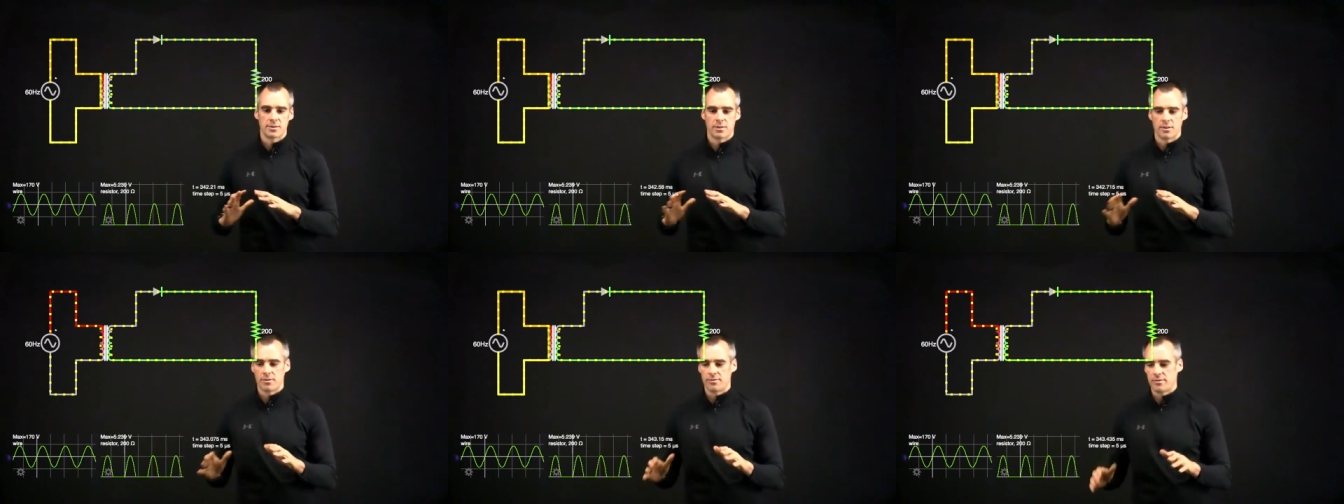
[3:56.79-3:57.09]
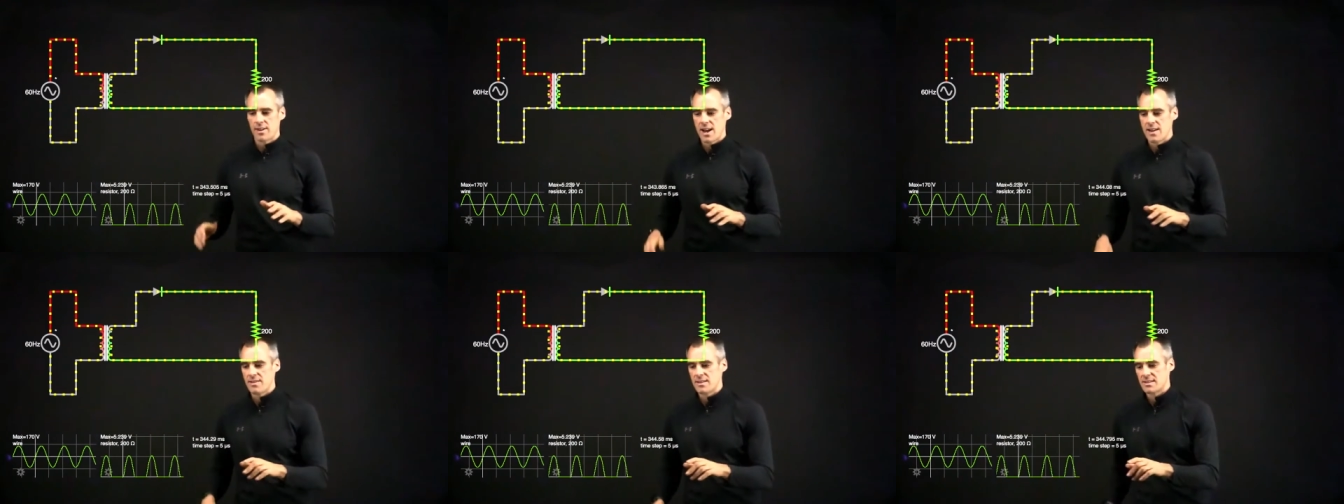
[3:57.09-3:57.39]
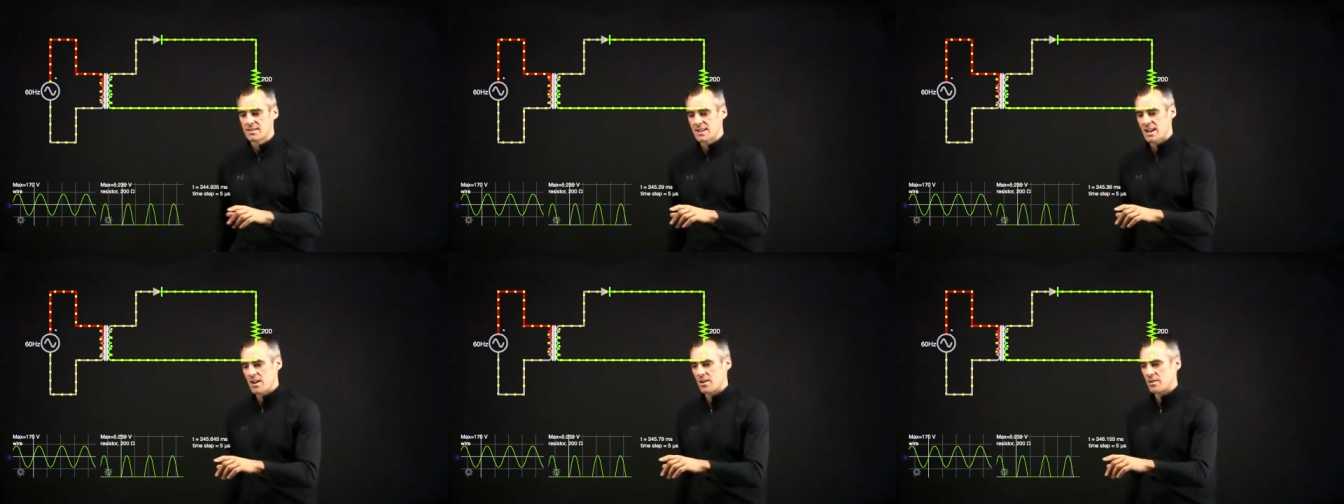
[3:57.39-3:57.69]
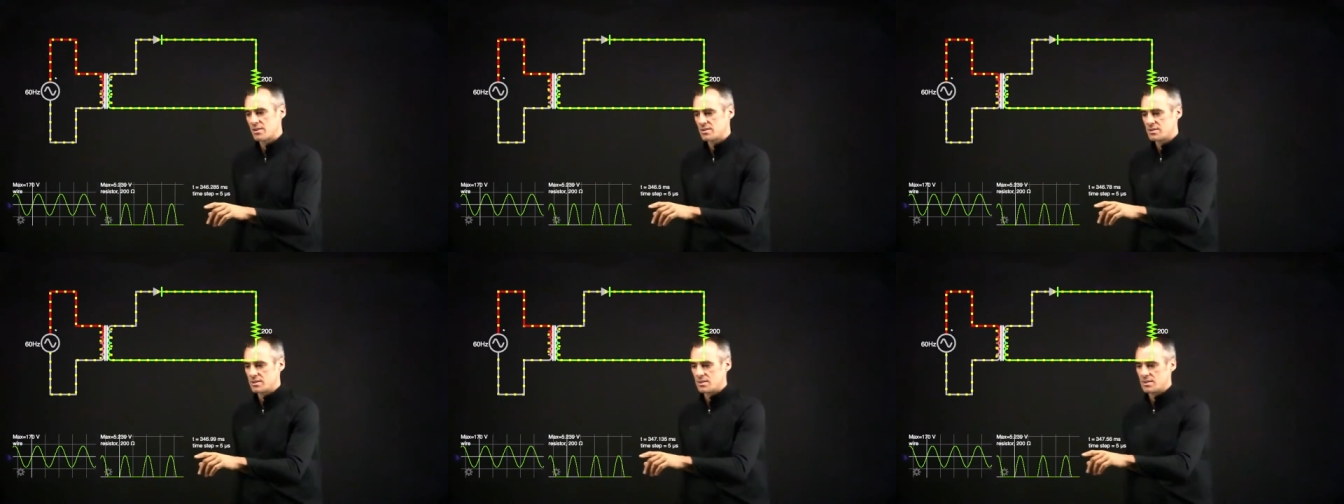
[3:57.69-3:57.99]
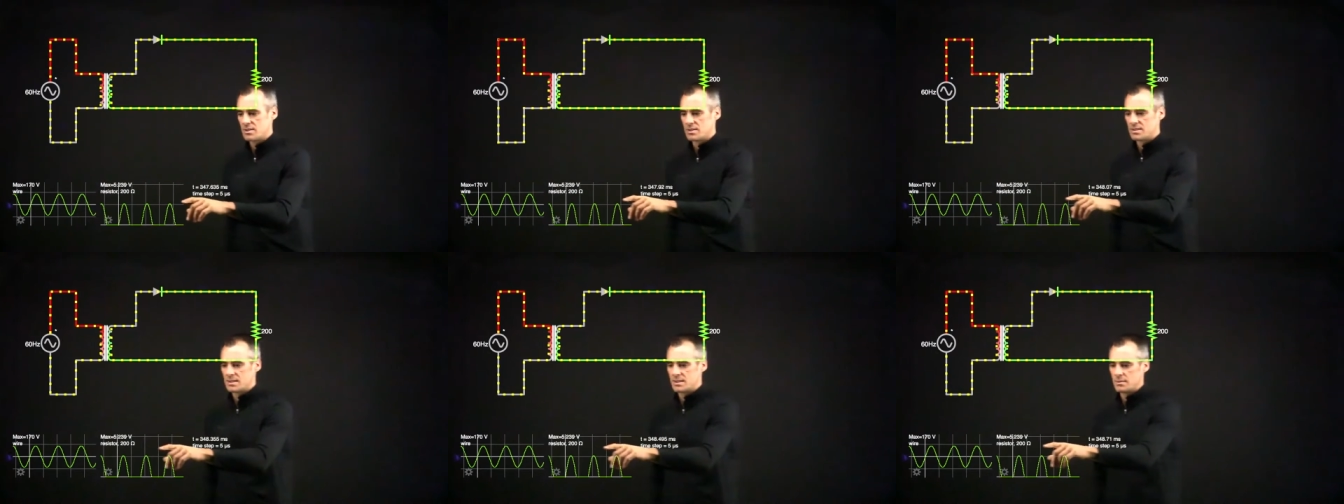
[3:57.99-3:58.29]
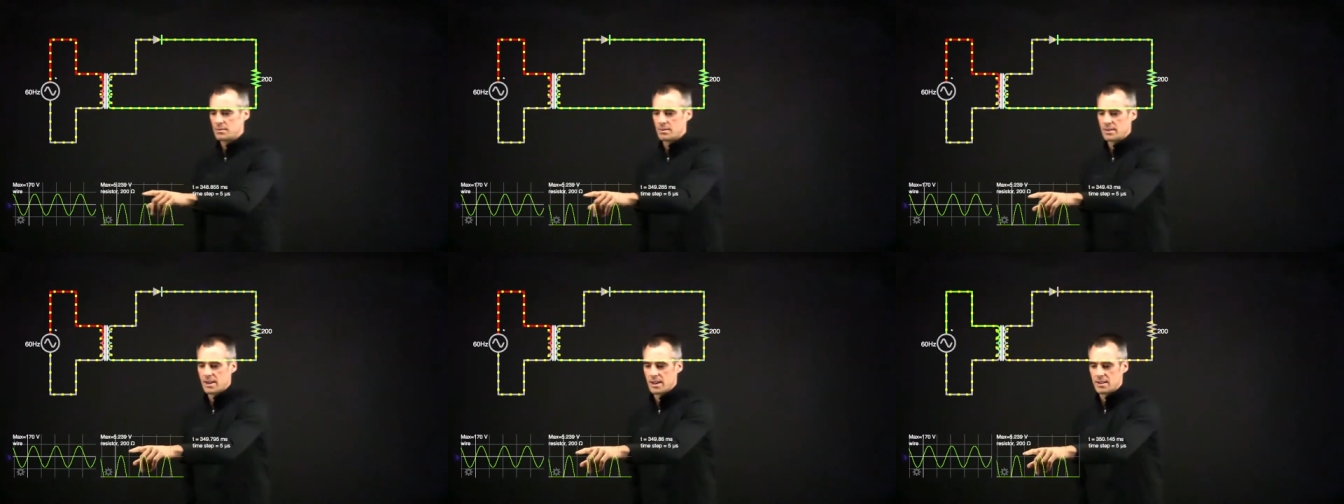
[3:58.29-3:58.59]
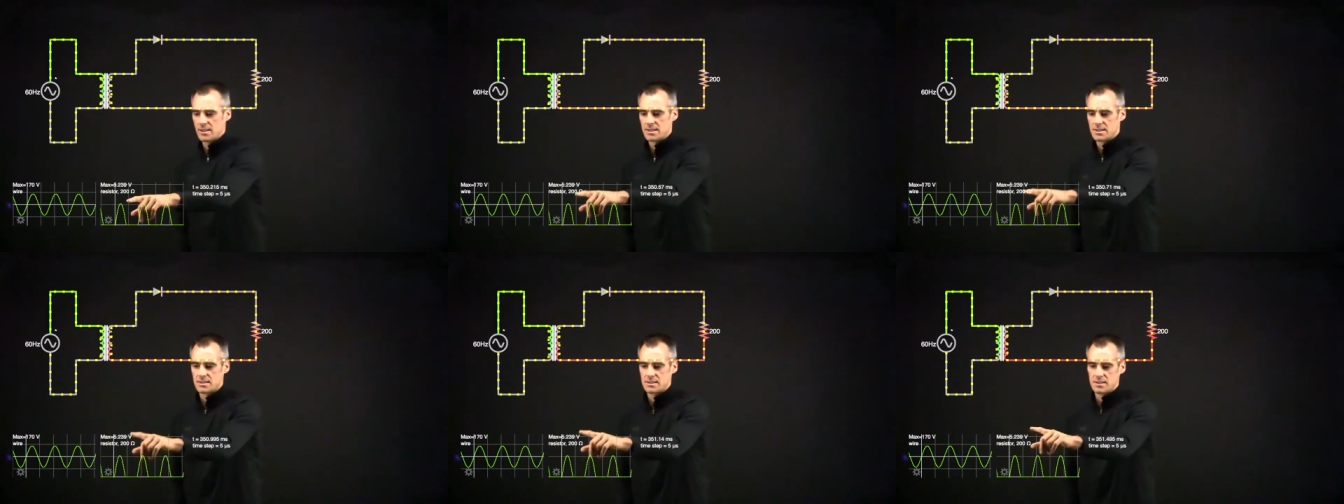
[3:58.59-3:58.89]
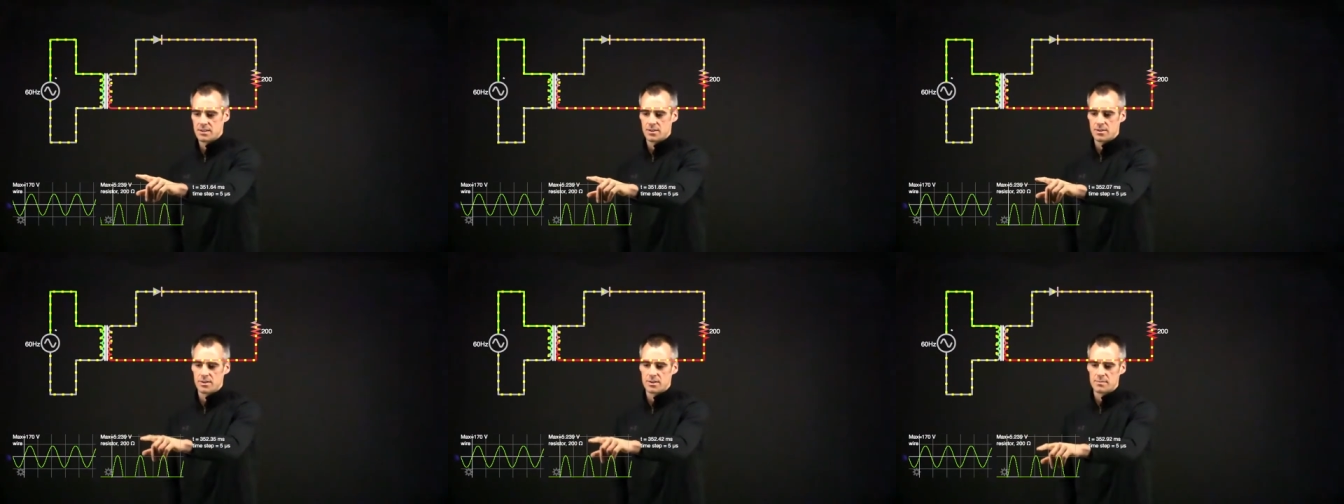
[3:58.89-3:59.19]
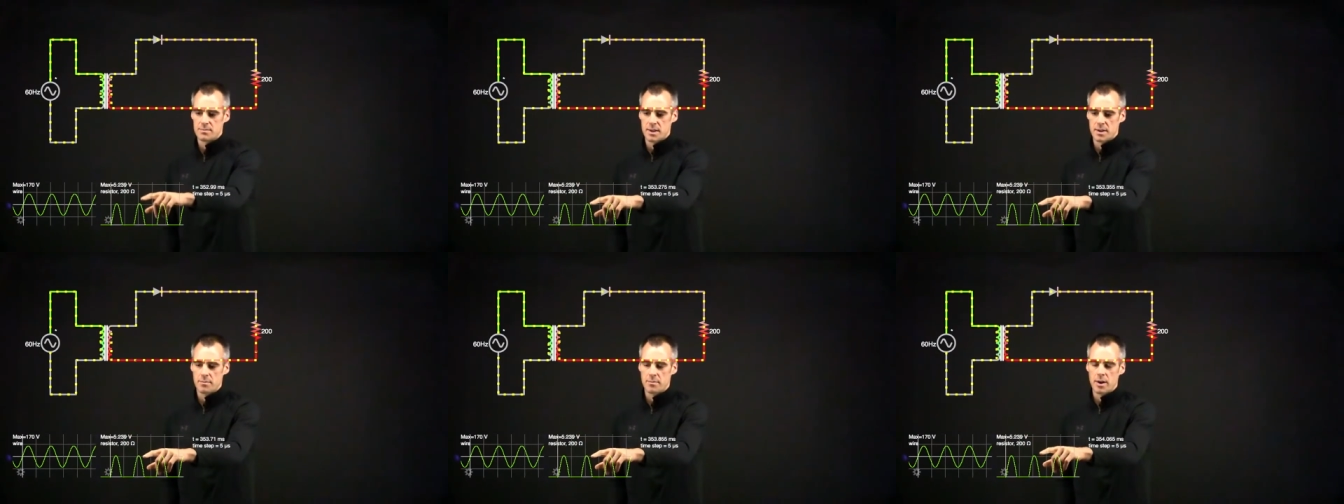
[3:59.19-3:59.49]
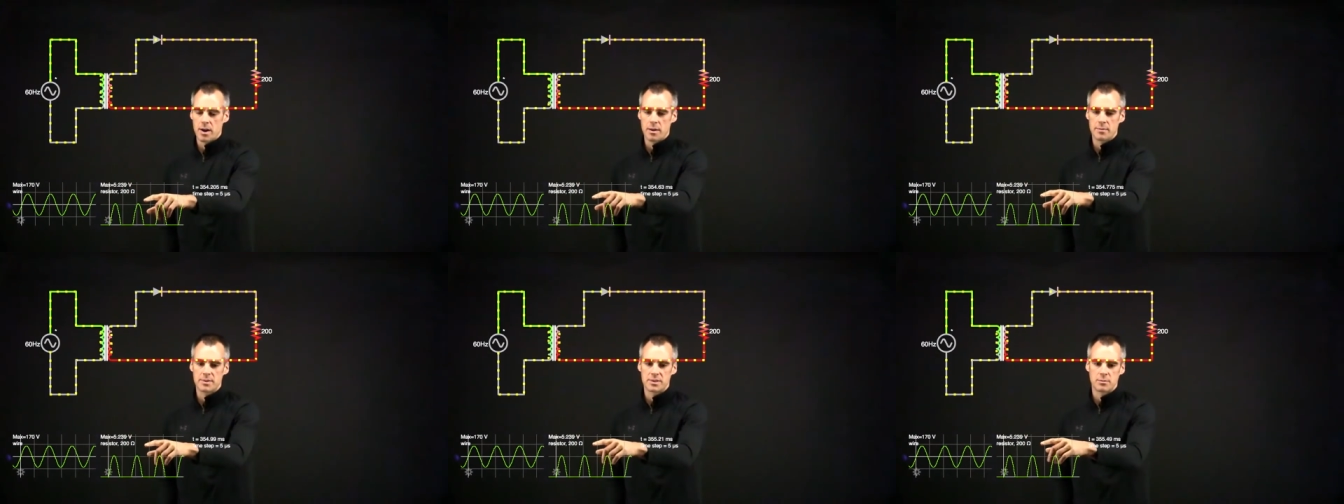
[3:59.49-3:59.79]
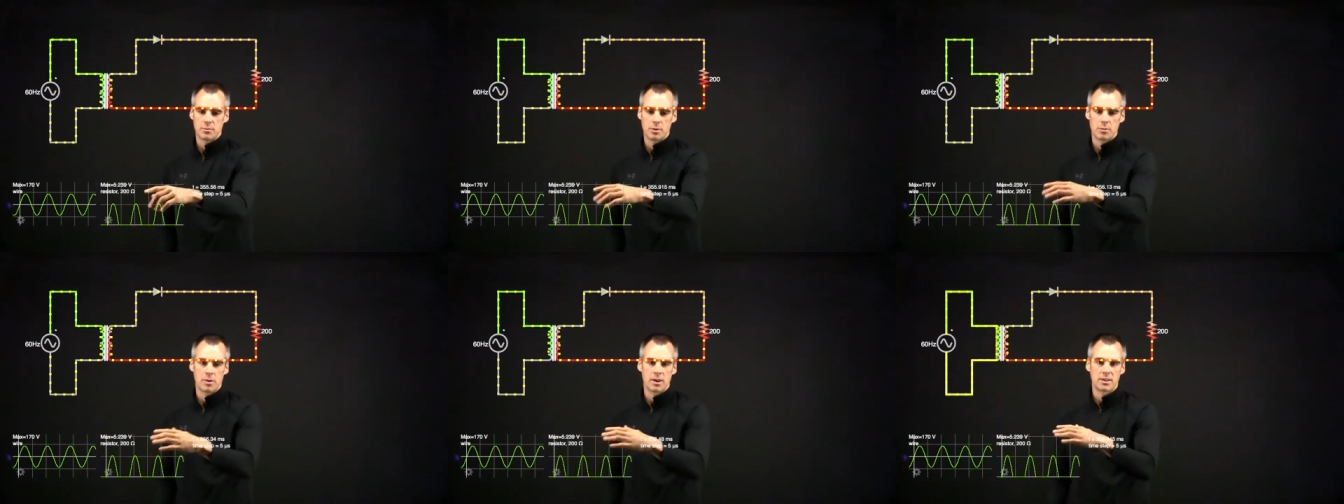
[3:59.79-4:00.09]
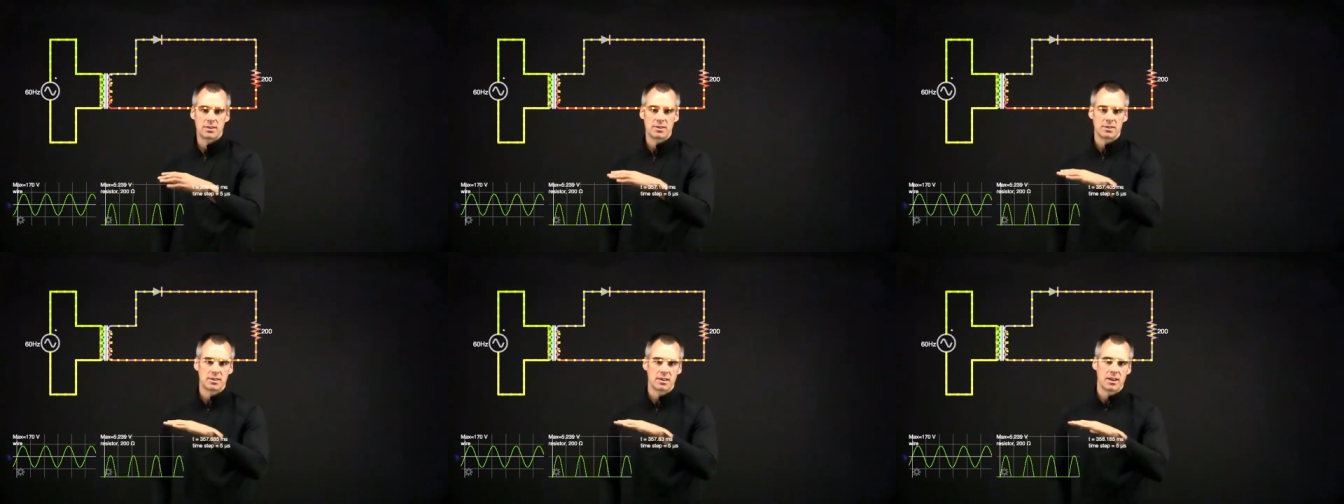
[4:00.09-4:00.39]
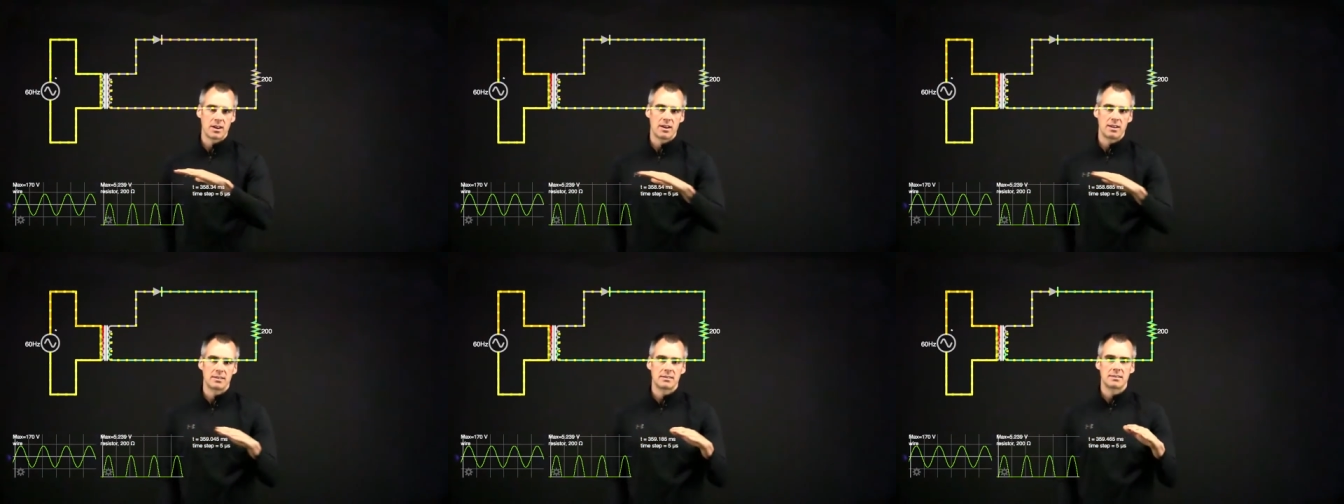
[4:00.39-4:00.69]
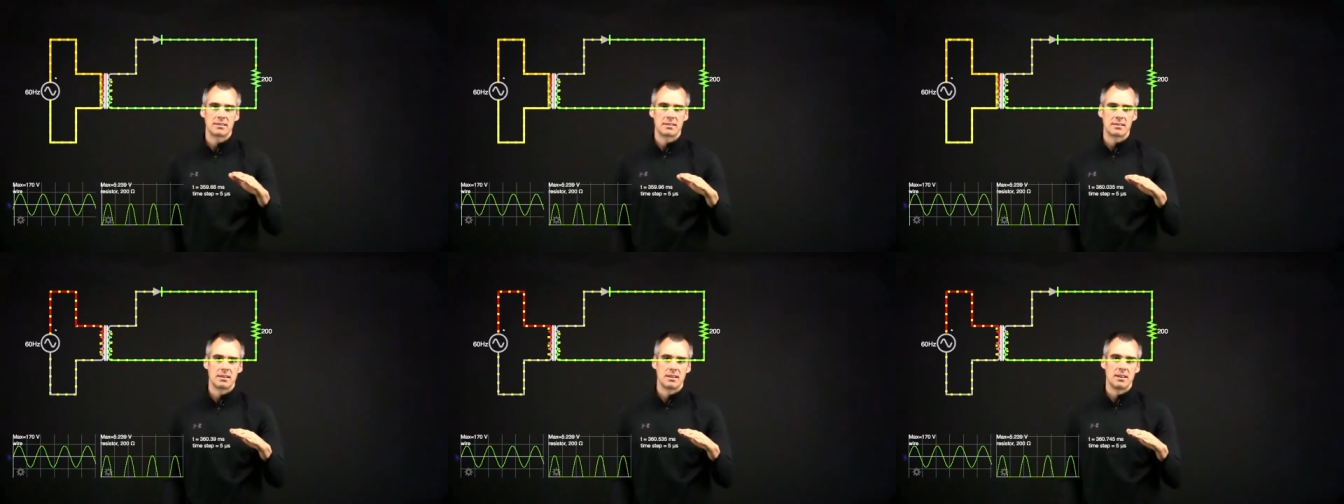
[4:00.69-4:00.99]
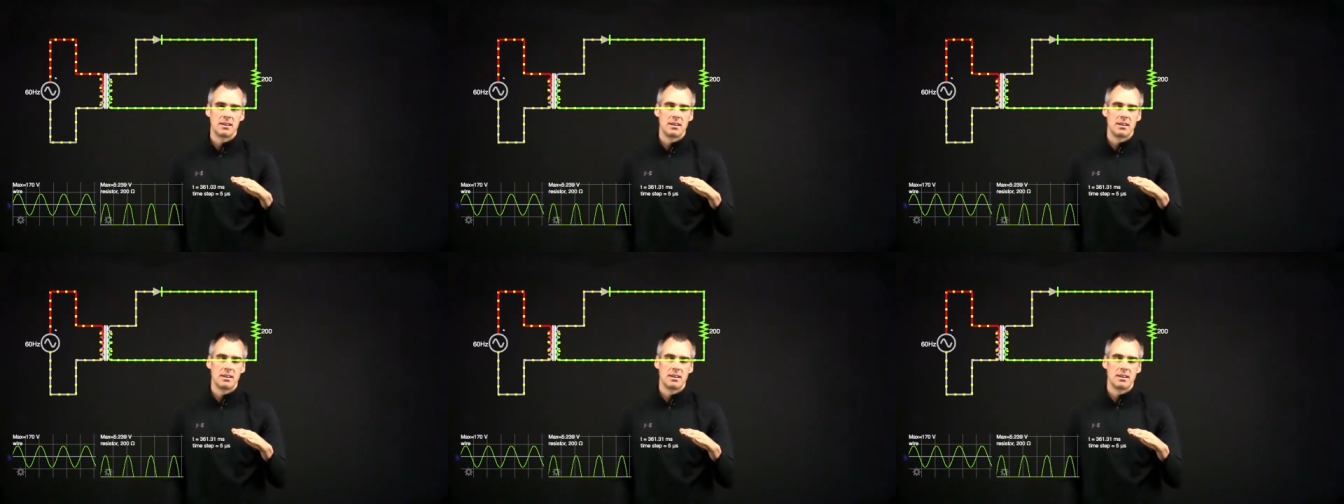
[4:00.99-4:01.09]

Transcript: flatten this out, because you can see we've got these, you know, these big bumps, and we want just a constant